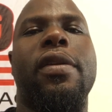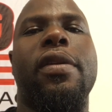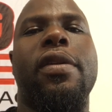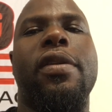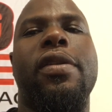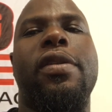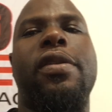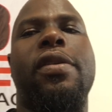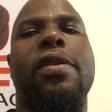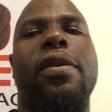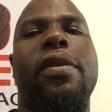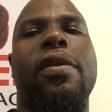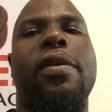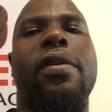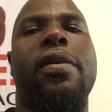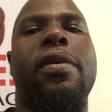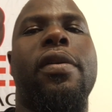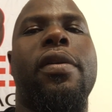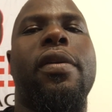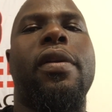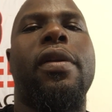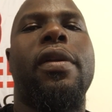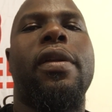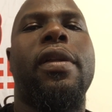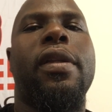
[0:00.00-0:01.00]
So
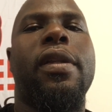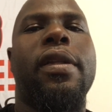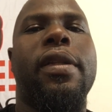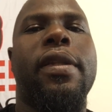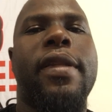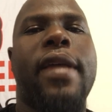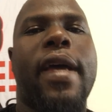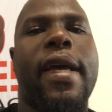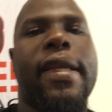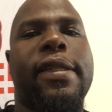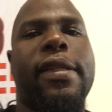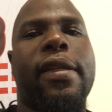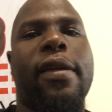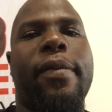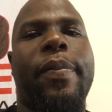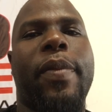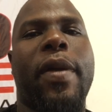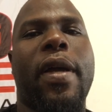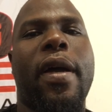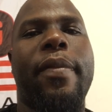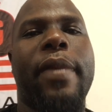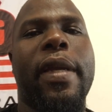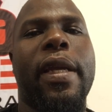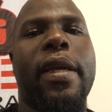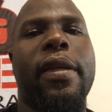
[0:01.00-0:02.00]
that's
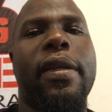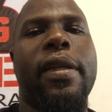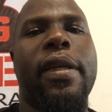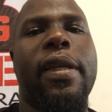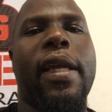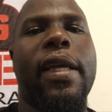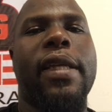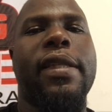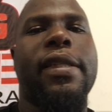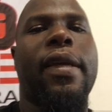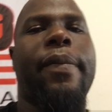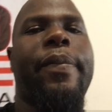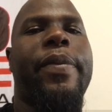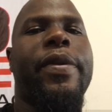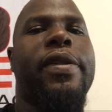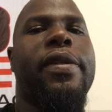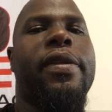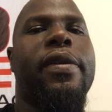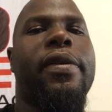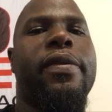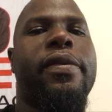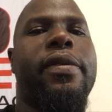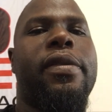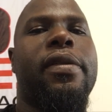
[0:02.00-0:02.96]
upcoming on the next episode.